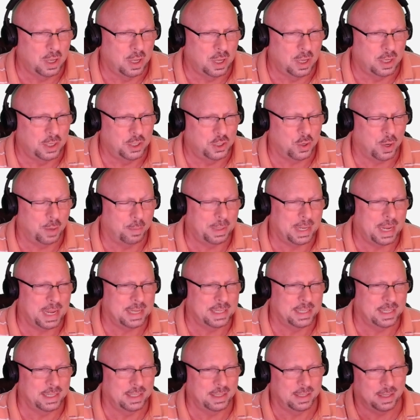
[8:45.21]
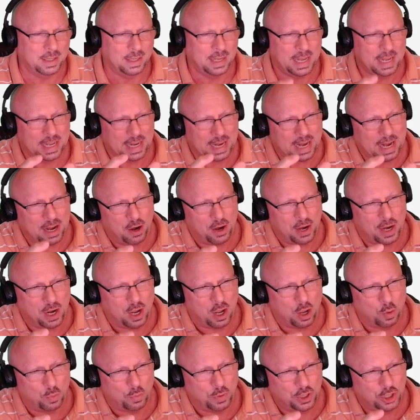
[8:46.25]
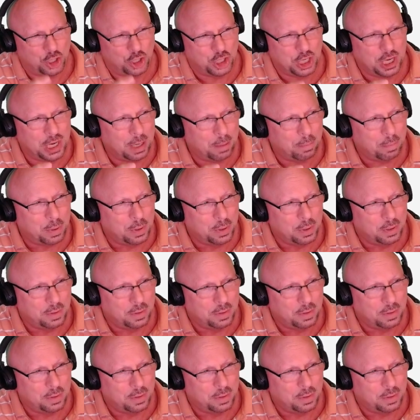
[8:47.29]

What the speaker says: So I'm guessing the hit area on the ship